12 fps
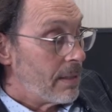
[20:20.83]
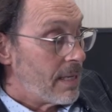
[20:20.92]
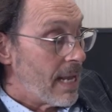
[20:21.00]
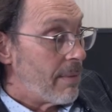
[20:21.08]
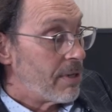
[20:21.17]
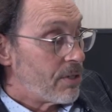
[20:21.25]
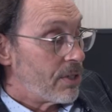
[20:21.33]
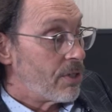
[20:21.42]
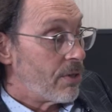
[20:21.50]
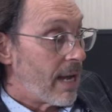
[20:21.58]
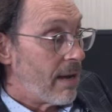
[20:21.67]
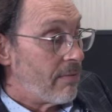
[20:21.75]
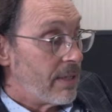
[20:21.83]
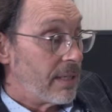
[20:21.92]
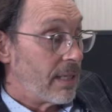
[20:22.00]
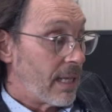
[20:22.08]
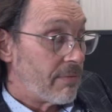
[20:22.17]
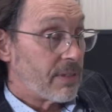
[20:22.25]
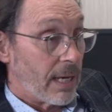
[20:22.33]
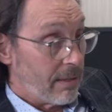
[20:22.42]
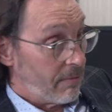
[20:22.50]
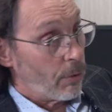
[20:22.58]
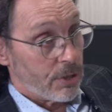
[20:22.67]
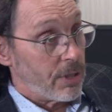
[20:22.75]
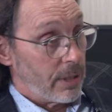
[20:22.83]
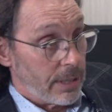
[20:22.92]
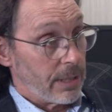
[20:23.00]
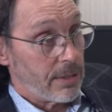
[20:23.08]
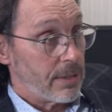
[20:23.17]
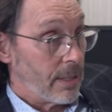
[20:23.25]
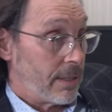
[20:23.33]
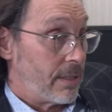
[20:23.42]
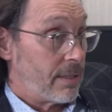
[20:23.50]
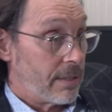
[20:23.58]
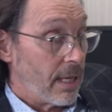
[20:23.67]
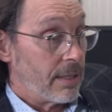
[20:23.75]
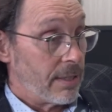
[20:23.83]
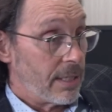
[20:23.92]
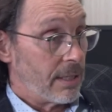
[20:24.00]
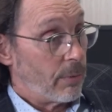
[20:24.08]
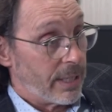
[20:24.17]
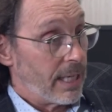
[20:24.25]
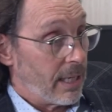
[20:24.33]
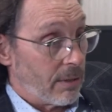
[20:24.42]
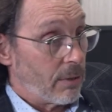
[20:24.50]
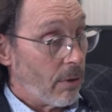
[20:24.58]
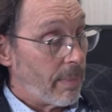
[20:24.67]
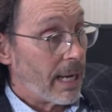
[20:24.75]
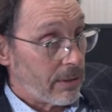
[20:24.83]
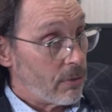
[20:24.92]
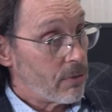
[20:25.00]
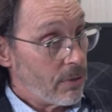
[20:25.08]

damage that you have in the left eye, unfortunately, is a done deal. We can't grow back those